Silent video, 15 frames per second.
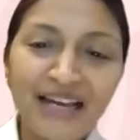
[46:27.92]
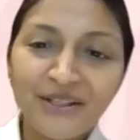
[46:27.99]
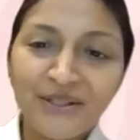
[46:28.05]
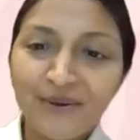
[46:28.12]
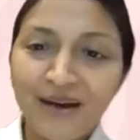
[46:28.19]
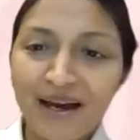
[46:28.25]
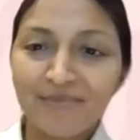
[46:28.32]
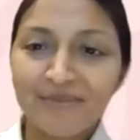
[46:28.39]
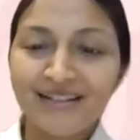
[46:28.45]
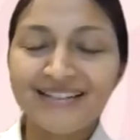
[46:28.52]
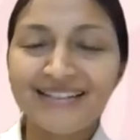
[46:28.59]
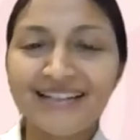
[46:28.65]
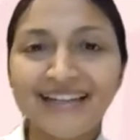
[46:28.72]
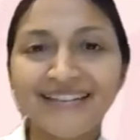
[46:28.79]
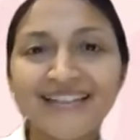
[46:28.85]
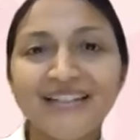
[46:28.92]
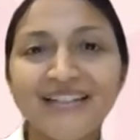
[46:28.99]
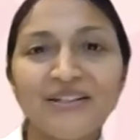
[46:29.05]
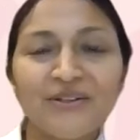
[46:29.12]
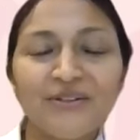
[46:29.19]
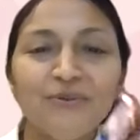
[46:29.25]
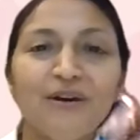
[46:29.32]
Thank you, Ahmed. I
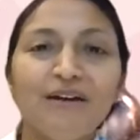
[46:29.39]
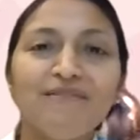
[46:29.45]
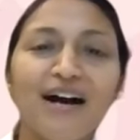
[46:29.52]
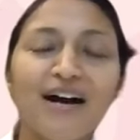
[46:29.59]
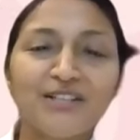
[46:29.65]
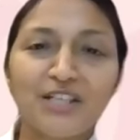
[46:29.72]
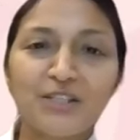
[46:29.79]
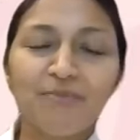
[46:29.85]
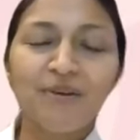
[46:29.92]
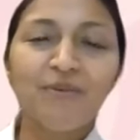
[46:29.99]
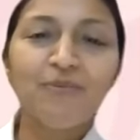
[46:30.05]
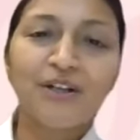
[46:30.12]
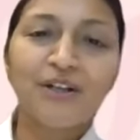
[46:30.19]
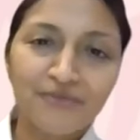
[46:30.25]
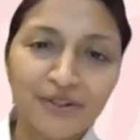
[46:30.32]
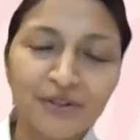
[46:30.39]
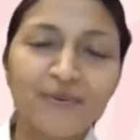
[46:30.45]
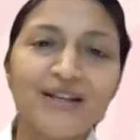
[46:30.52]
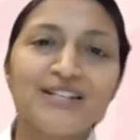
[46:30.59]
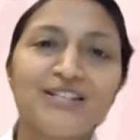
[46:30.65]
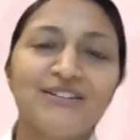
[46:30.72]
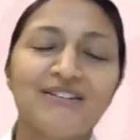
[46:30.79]
think you have asked me one of the
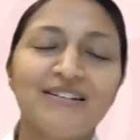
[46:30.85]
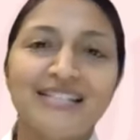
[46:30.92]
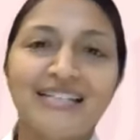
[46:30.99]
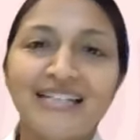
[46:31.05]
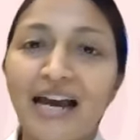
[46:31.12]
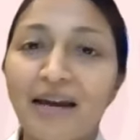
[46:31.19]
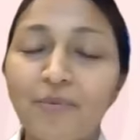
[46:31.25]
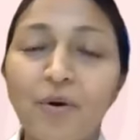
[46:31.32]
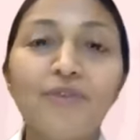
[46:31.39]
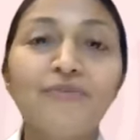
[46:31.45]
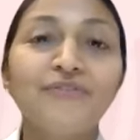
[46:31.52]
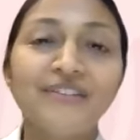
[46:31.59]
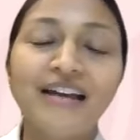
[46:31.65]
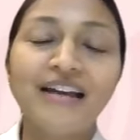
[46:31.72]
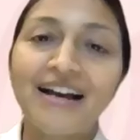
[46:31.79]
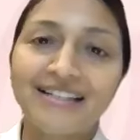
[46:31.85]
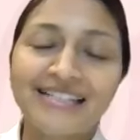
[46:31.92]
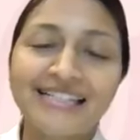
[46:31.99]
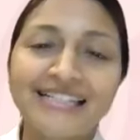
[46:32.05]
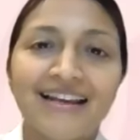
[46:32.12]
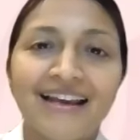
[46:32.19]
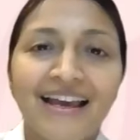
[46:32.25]
questions that I'm often
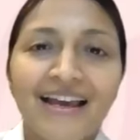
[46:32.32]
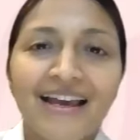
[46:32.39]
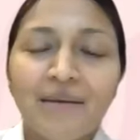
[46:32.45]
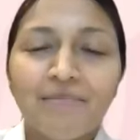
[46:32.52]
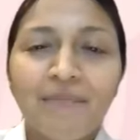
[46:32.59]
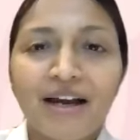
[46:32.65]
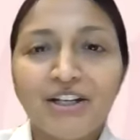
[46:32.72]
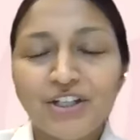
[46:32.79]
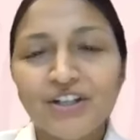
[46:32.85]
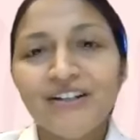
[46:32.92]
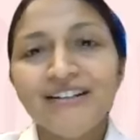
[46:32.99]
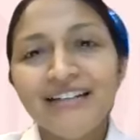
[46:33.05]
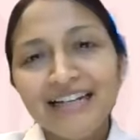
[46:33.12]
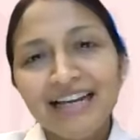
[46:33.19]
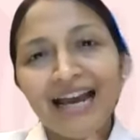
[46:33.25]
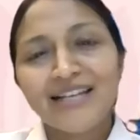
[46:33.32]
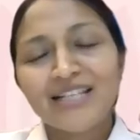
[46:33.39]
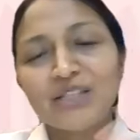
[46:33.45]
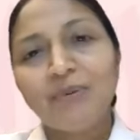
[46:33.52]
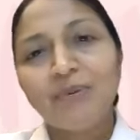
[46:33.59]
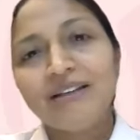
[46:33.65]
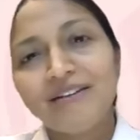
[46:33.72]
asked. My journey
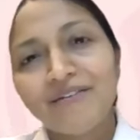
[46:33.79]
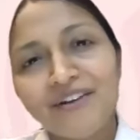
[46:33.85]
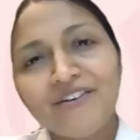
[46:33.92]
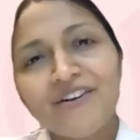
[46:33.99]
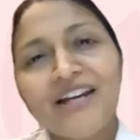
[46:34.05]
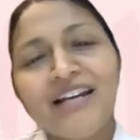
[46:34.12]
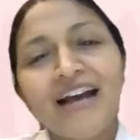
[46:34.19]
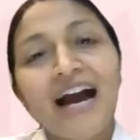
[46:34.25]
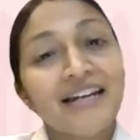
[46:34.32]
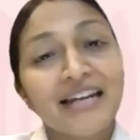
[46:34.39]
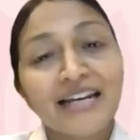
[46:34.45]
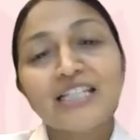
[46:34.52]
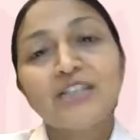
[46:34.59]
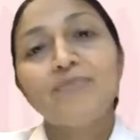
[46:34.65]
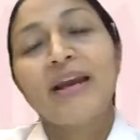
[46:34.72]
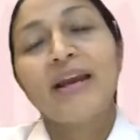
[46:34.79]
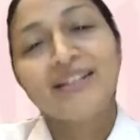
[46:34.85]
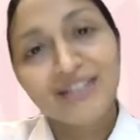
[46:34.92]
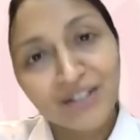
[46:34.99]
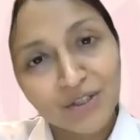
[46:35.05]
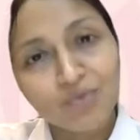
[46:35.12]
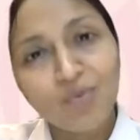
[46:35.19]
has been a very
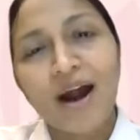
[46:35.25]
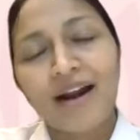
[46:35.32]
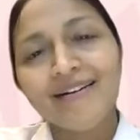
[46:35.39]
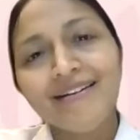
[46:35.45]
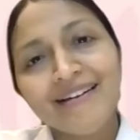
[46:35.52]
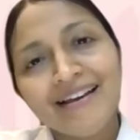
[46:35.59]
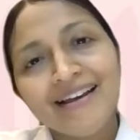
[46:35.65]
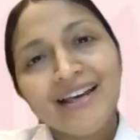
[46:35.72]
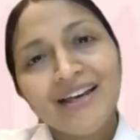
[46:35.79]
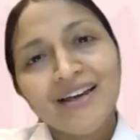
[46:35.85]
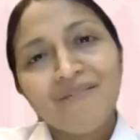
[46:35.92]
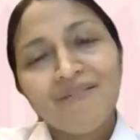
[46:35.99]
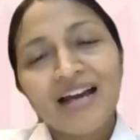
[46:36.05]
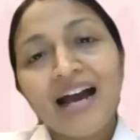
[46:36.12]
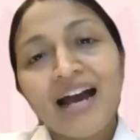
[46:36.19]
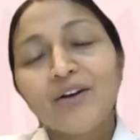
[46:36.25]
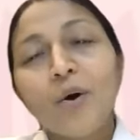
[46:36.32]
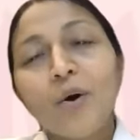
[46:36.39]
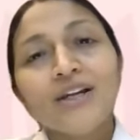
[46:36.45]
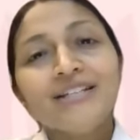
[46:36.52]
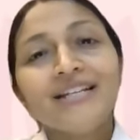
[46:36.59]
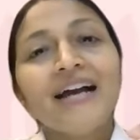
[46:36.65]
unexpected one. But I
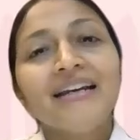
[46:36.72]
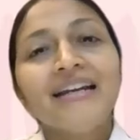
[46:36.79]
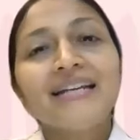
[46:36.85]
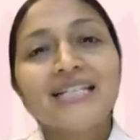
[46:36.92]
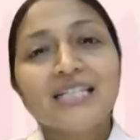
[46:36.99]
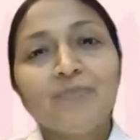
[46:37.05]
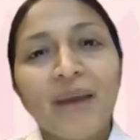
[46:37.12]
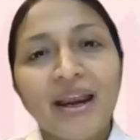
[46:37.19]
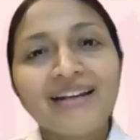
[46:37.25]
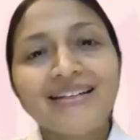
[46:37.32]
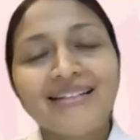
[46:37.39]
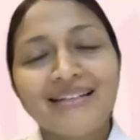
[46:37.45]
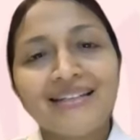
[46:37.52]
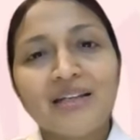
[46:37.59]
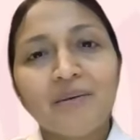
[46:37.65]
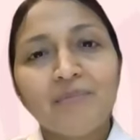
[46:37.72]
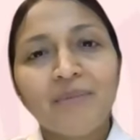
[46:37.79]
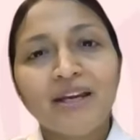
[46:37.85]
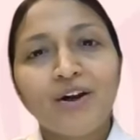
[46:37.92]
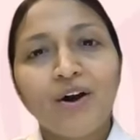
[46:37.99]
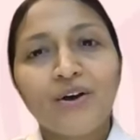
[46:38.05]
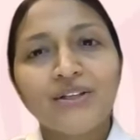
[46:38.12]
call it unexpected
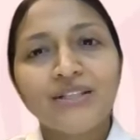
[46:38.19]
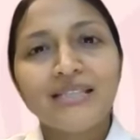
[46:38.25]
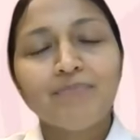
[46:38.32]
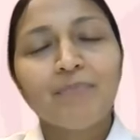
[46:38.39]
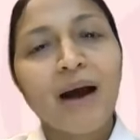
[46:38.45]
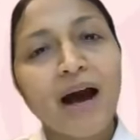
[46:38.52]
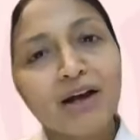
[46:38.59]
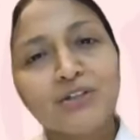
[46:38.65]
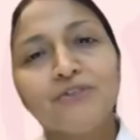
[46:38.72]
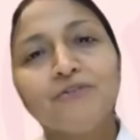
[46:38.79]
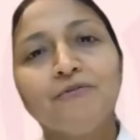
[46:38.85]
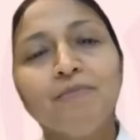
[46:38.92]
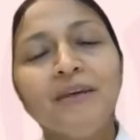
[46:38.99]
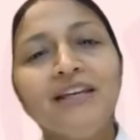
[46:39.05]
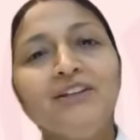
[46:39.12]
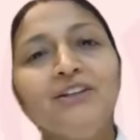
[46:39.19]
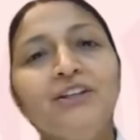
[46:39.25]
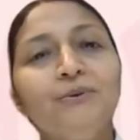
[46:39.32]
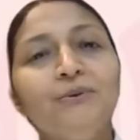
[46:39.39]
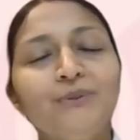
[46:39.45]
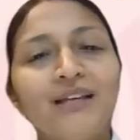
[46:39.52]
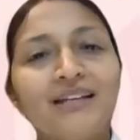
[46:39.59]
because part of me
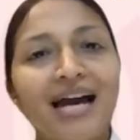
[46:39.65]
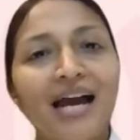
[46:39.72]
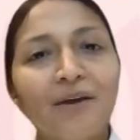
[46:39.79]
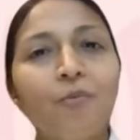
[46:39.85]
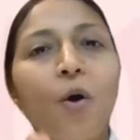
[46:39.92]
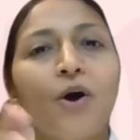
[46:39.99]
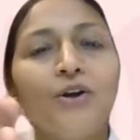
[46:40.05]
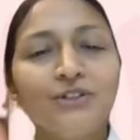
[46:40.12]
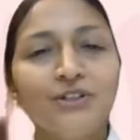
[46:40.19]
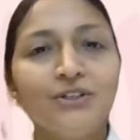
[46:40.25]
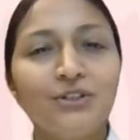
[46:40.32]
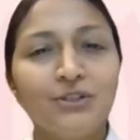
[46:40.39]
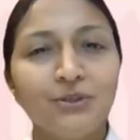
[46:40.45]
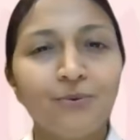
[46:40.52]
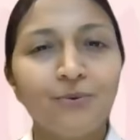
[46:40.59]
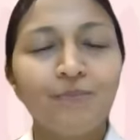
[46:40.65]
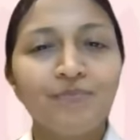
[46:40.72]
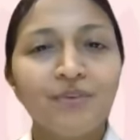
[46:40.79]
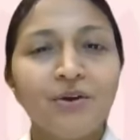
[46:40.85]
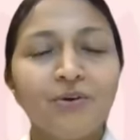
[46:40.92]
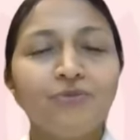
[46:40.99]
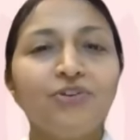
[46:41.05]
knew that I wanted to
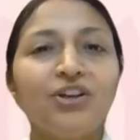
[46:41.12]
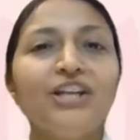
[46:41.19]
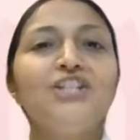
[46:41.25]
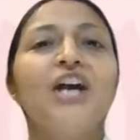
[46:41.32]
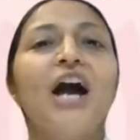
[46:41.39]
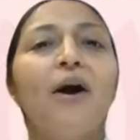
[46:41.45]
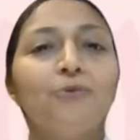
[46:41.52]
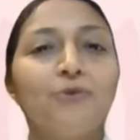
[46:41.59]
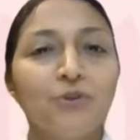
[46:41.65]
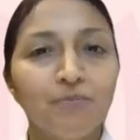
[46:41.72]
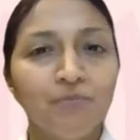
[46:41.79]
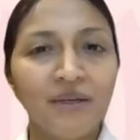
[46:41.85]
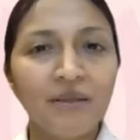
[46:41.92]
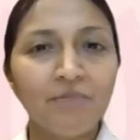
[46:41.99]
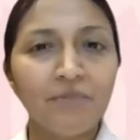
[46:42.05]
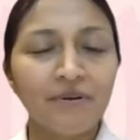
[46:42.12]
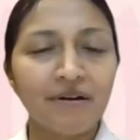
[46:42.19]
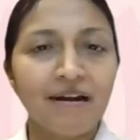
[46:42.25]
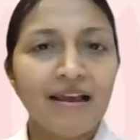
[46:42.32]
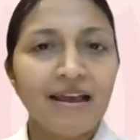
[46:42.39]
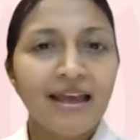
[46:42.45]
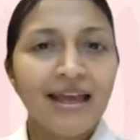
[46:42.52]
reach out to people
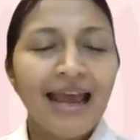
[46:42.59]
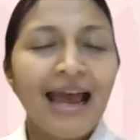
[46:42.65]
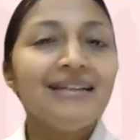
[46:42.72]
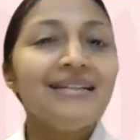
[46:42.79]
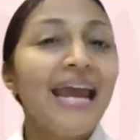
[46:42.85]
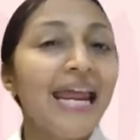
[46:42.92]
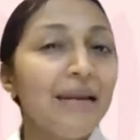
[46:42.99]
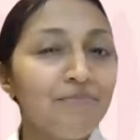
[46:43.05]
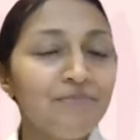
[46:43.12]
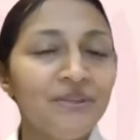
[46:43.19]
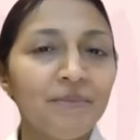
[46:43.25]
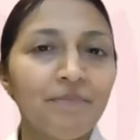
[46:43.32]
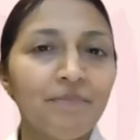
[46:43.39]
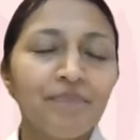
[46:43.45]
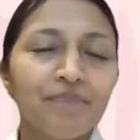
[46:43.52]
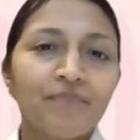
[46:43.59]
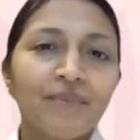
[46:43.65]
and help them.